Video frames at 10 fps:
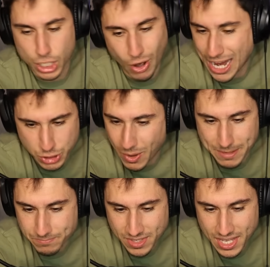gonna
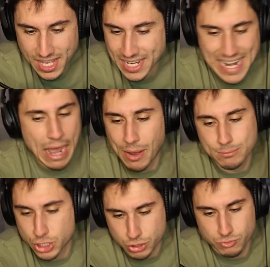graduate. Now
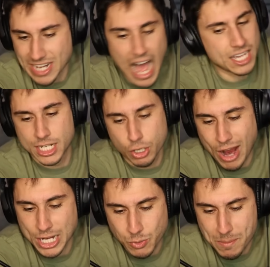I'm just not gonna
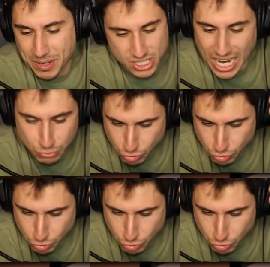graduate because I